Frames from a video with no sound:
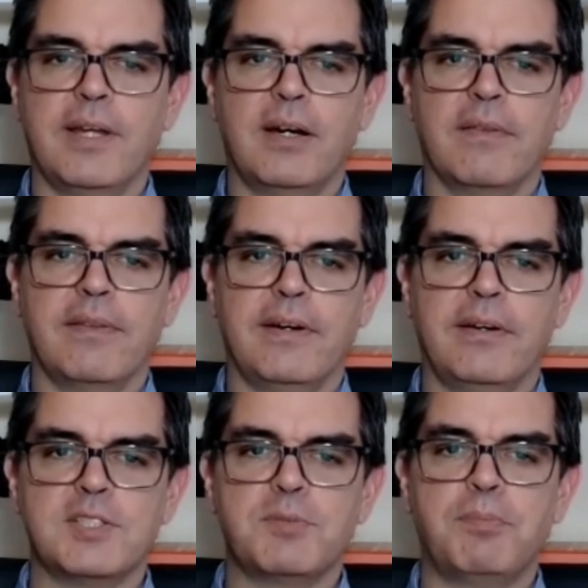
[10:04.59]
They are
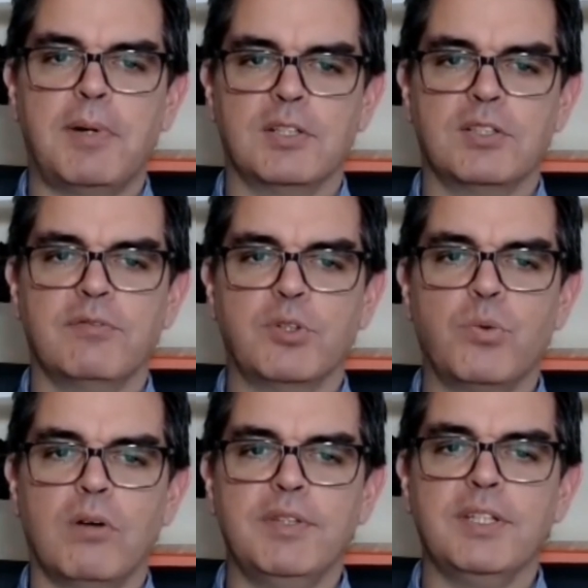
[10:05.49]
there as part of the
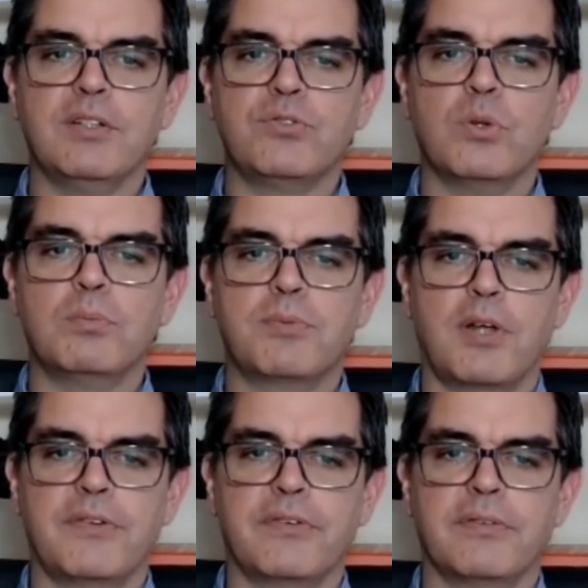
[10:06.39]
quality control
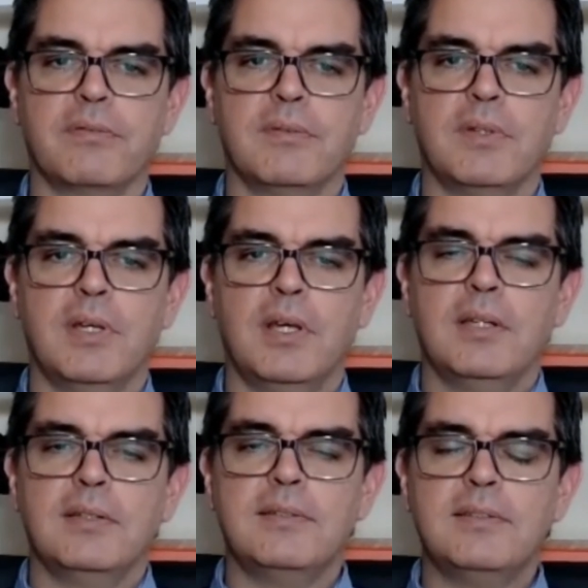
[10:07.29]
process
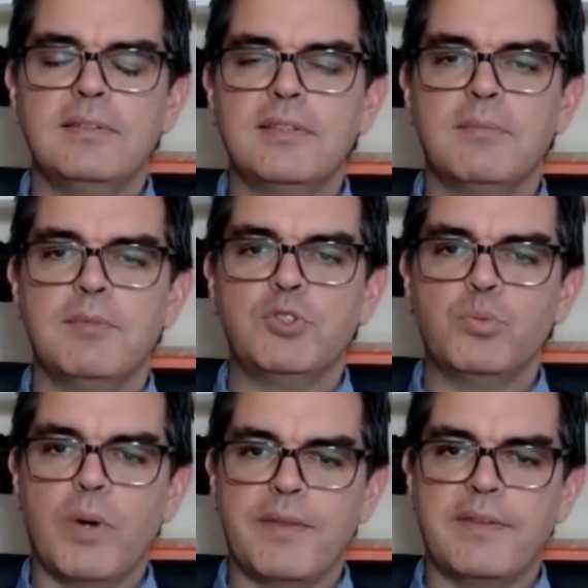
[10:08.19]
that
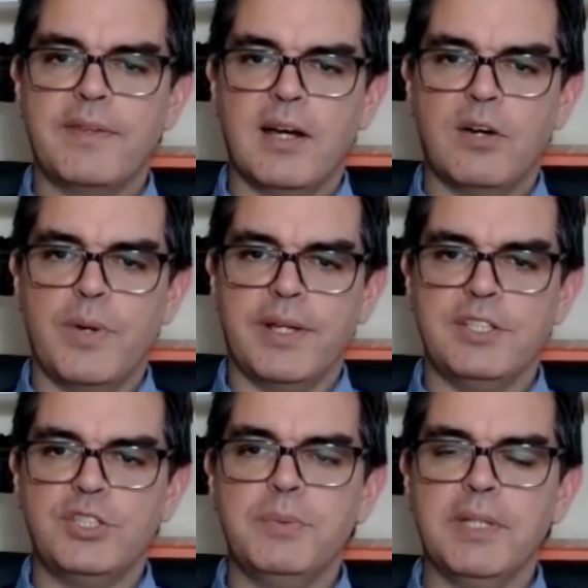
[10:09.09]
determines whether they are
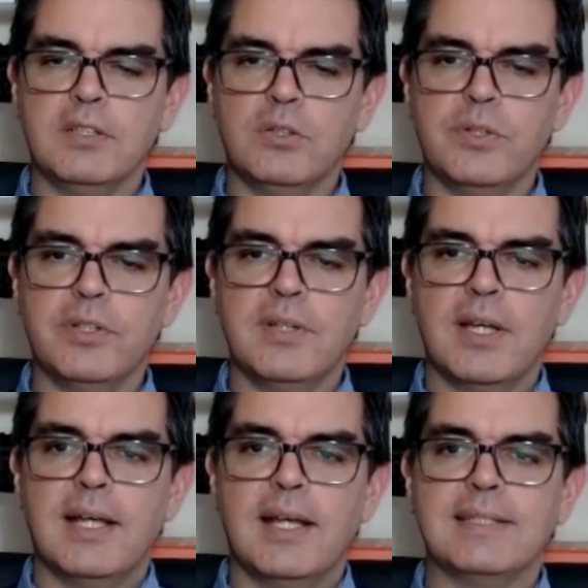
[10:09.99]
ready to be
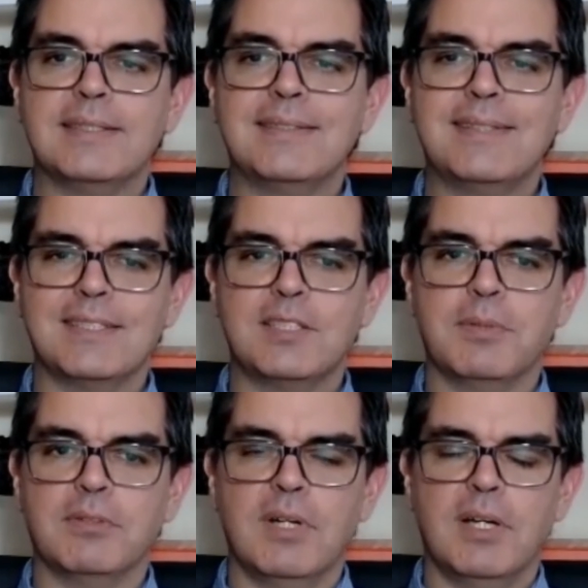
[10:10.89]
included as
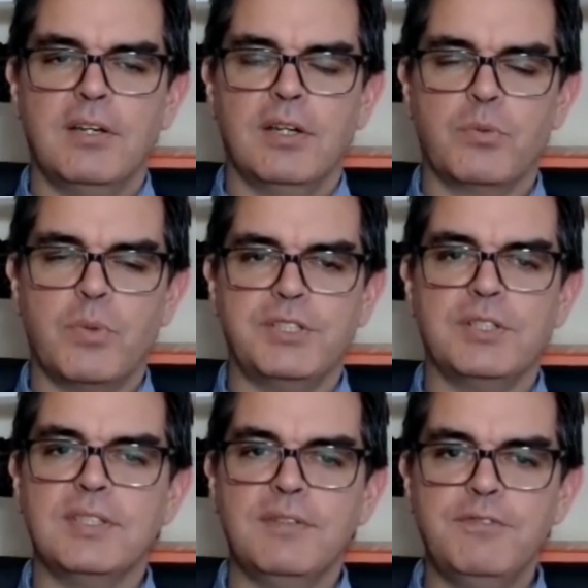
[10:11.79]
testable
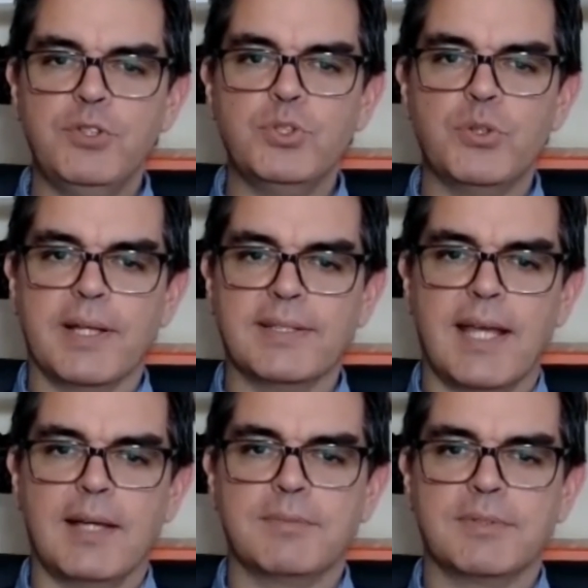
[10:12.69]
questions in future
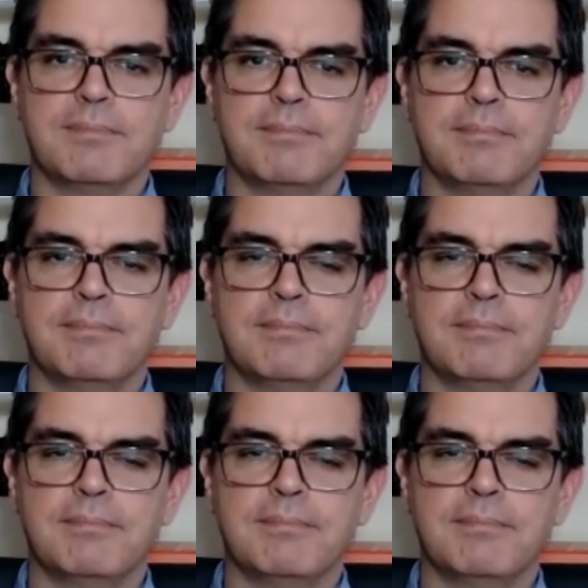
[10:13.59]
exams.